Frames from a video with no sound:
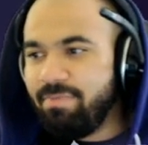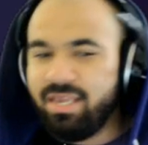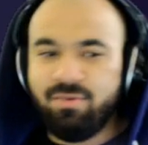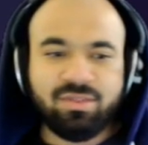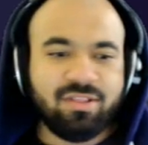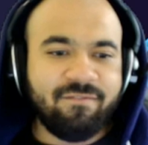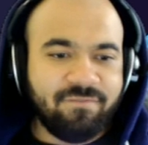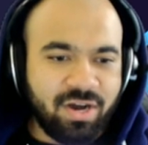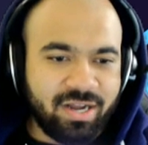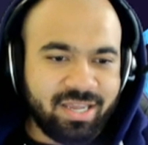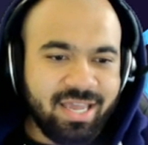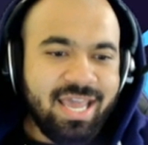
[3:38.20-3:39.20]
B. What the
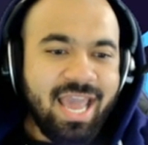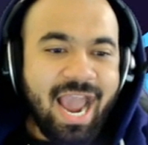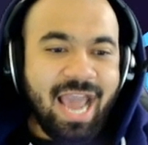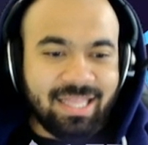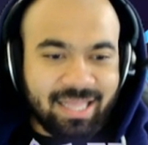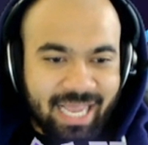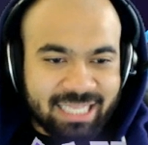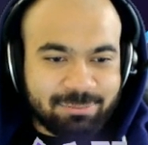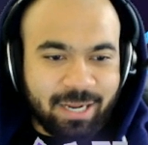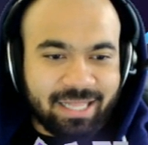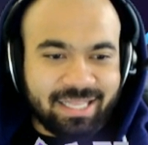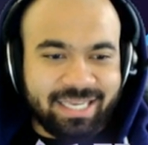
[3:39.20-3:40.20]
fuck? And then last but
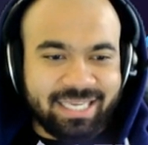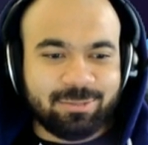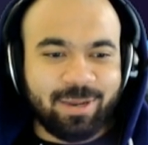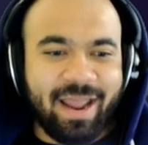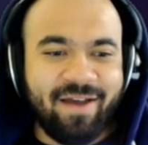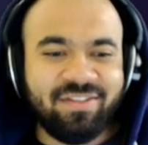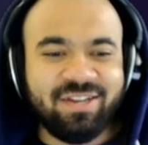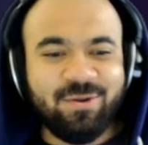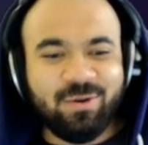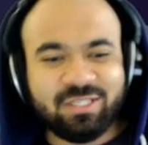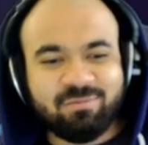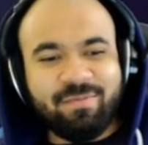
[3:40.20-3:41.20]
not least, we have the
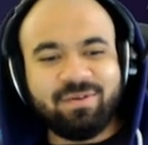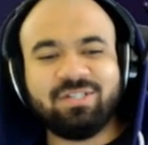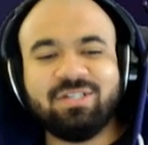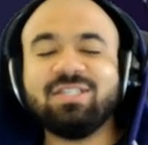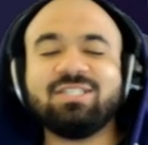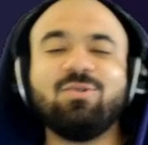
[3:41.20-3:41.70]
newest member to the